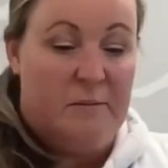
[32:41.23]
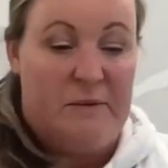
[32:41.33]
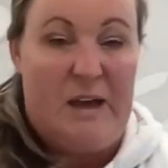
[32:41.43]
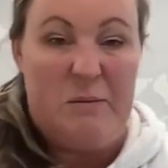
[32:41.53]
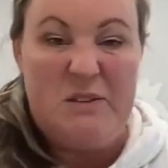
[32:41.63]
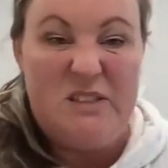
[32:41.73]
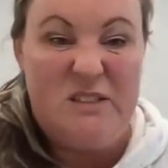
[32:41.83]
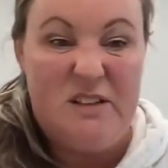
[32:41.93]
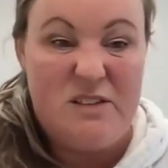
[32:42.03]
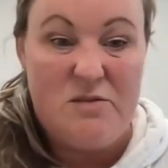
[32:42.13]

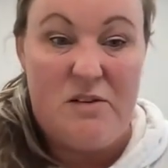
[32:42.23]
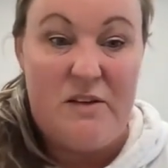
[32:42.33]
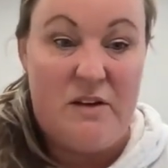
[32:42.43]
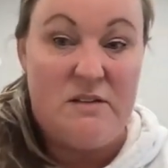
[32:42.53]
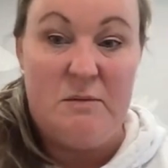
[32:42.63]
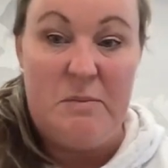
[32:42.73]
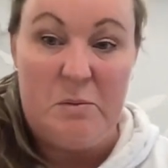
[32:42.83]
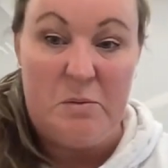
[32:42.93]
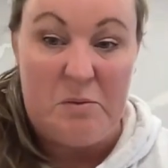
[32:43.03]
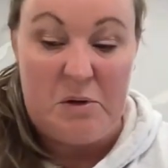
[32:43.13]
cabbages and that sort of thing. Some
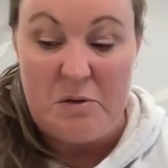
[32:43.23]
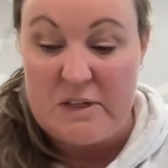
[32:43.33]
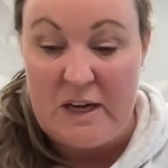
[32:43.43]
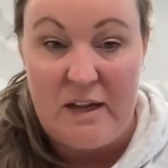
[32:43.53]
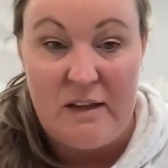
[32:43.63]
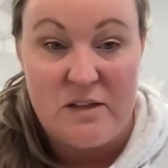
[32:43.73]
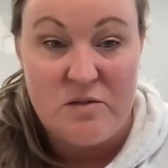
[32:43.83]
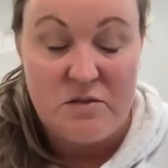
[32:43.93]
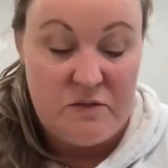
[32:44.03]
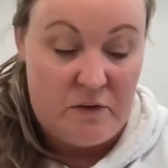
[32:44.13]
people will use that in their
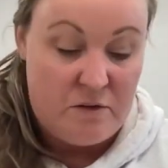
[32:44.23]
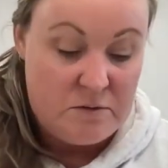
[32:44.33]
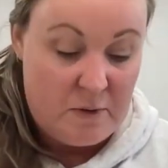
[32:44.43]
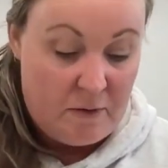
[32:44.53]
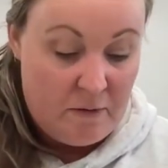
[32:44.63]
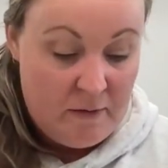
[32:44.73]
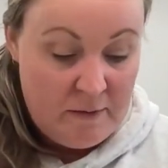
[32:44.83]
dog's food as well.